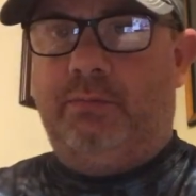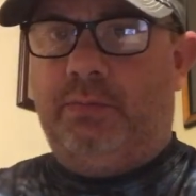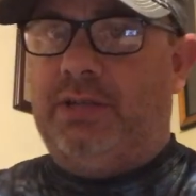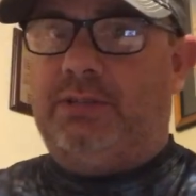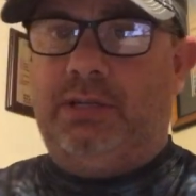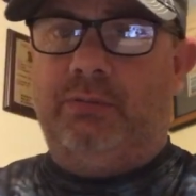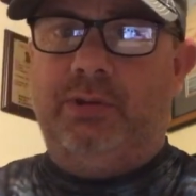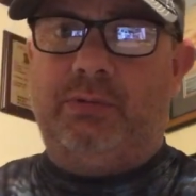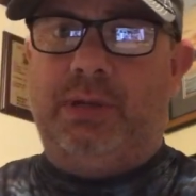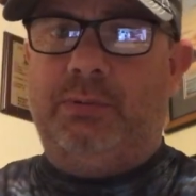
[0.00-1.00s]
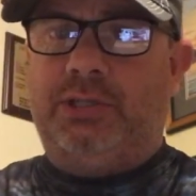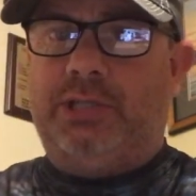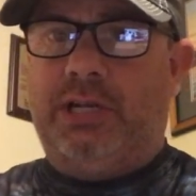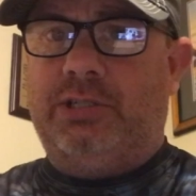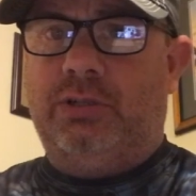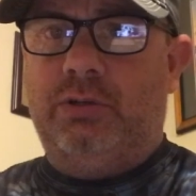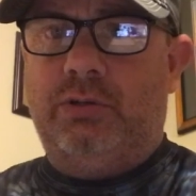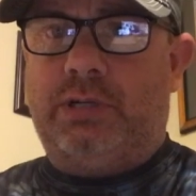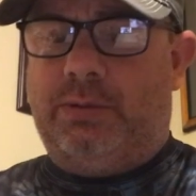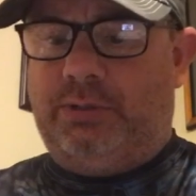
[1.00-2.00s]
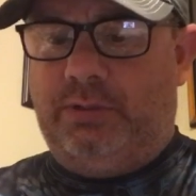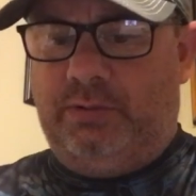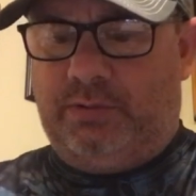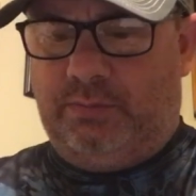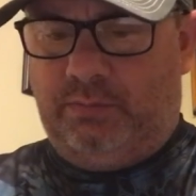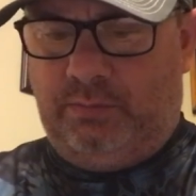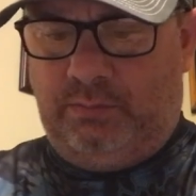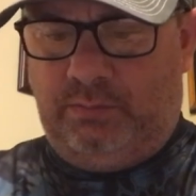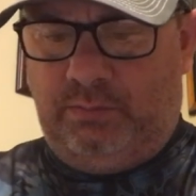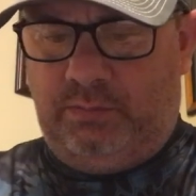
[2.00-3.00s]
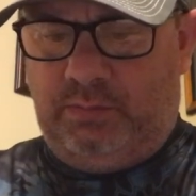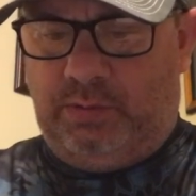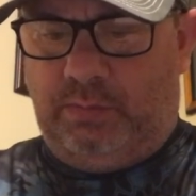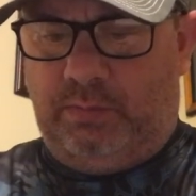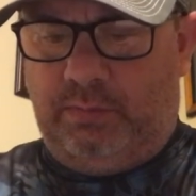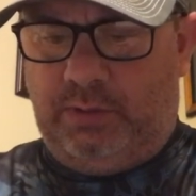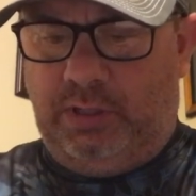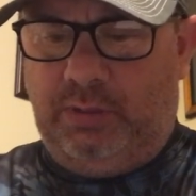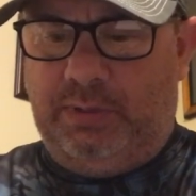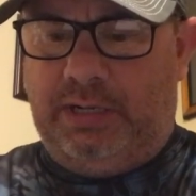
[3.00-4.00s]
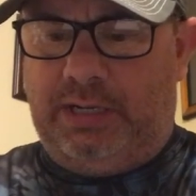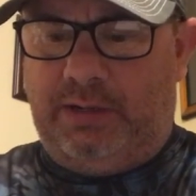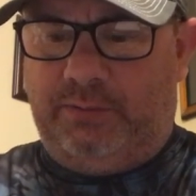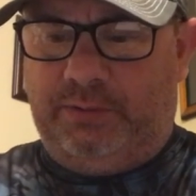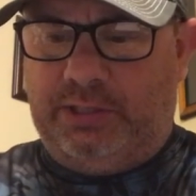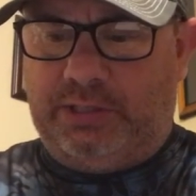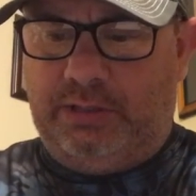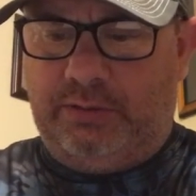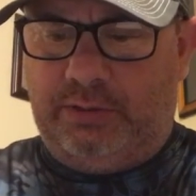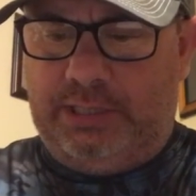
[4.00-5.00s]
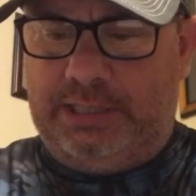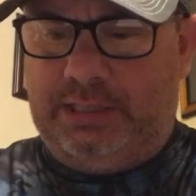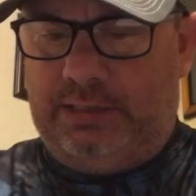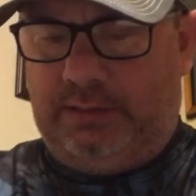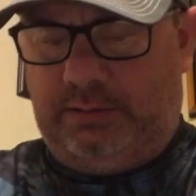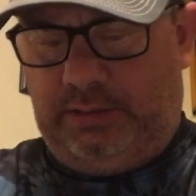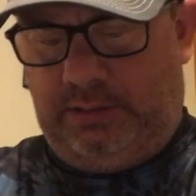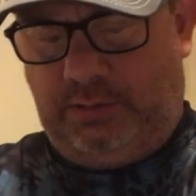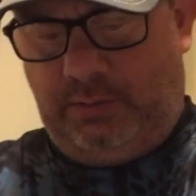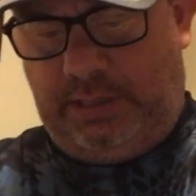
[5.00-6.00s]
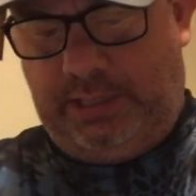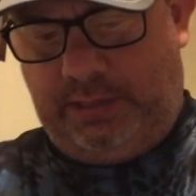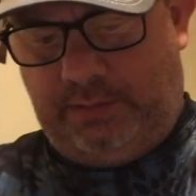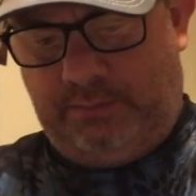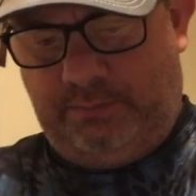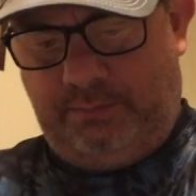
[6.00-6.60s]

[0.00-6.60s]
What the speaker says: Basically on this one, I'm just changing a hook. I was doing some a little bit lighter fishing the other day, and so I had a